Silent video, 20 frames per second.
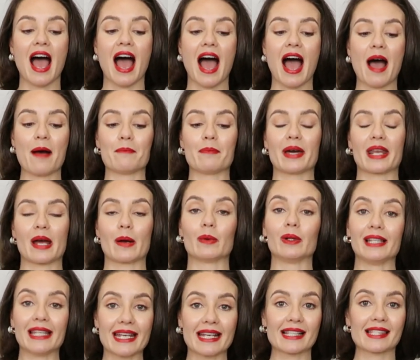But I
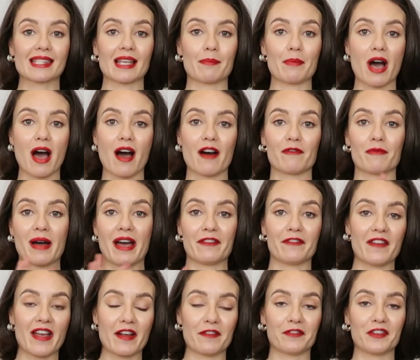will link some of my
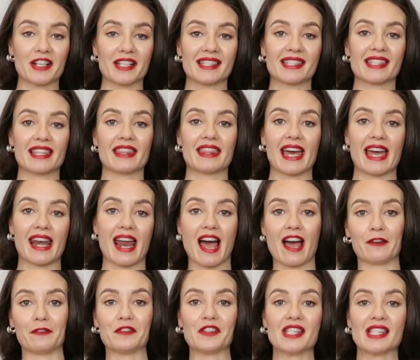favorites that
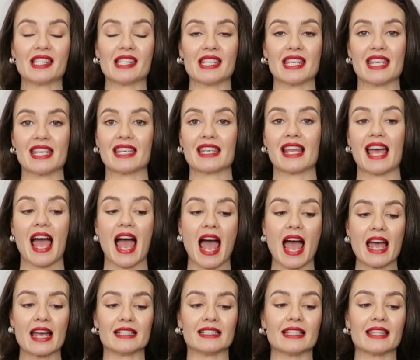I've seen,
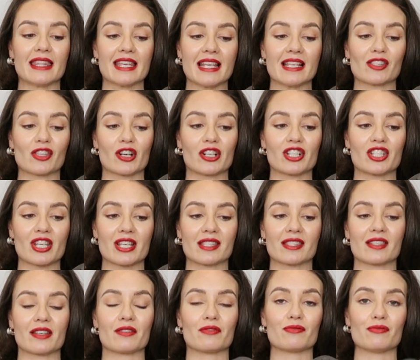and these are
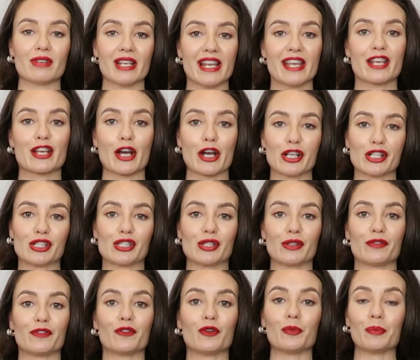just a really
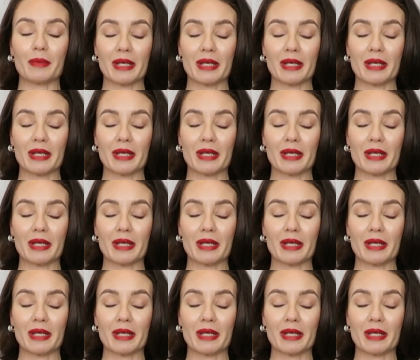go-to for